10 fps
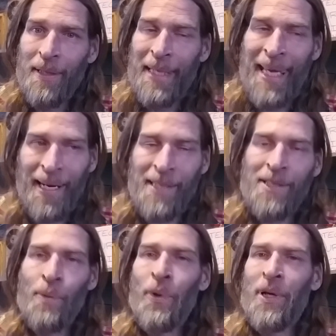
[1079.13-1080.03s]
Getting
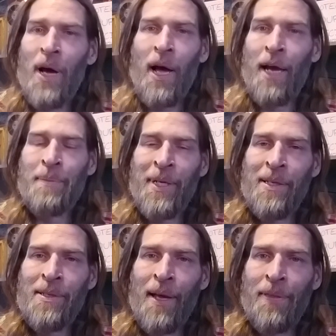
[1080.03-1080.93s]
someone caught
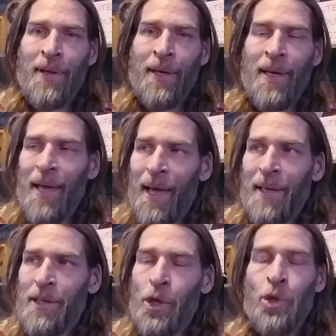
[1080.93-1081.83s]
means nothing.
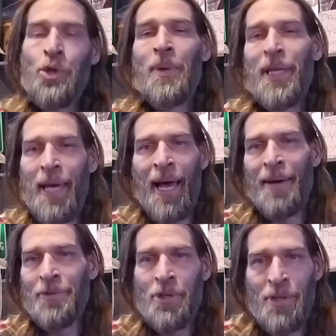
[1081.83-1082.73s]
Usually
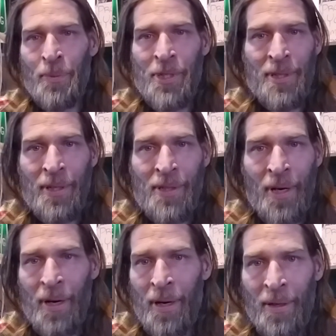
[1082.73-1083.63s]
after someone steals a
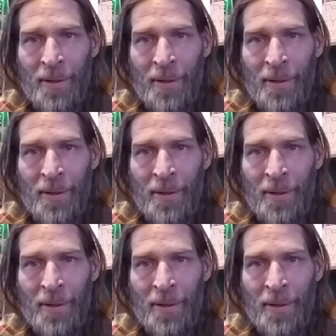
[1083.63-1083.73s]
car